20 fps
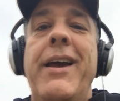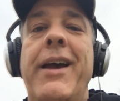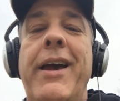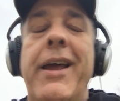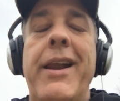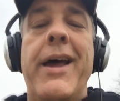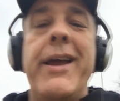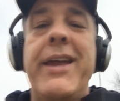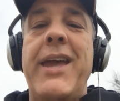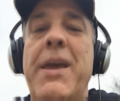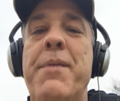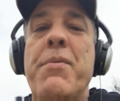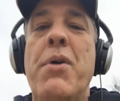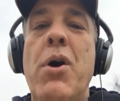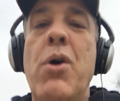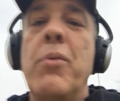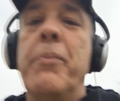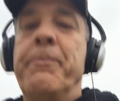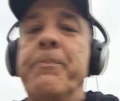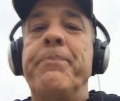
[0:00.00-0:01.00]
and I came
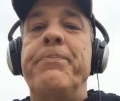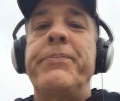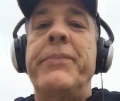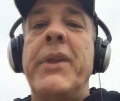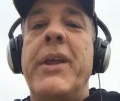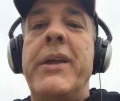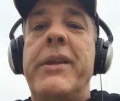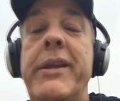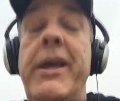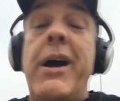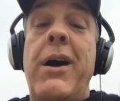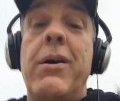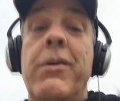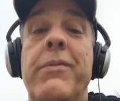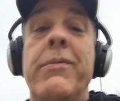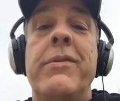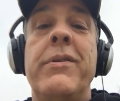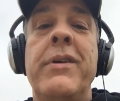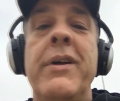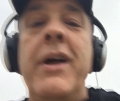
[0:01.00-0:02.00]
home. Now,
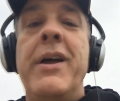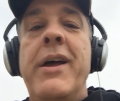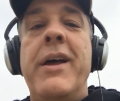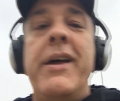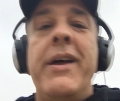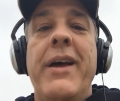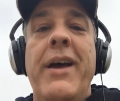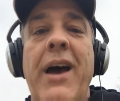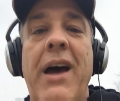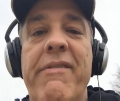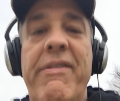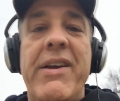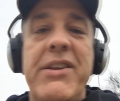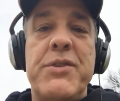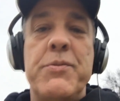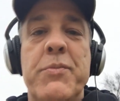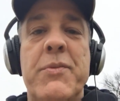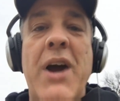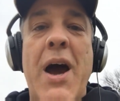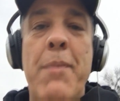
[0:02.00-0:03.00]
I've had
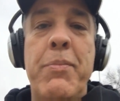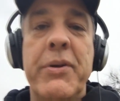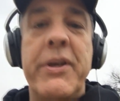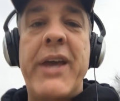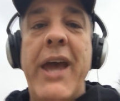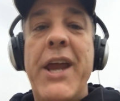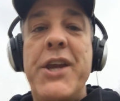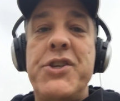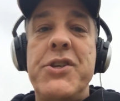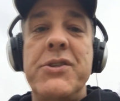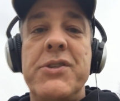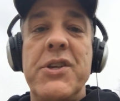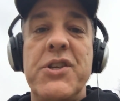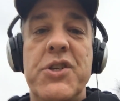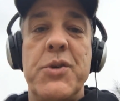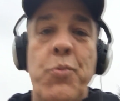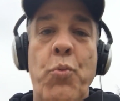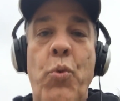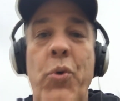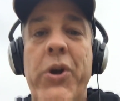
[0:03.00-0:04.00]
some complications and
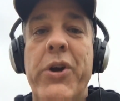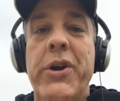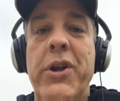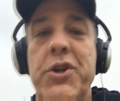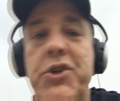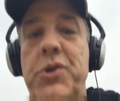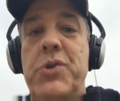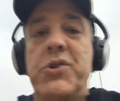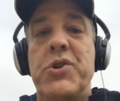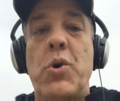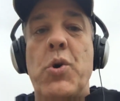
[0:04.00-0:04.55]
some weird issues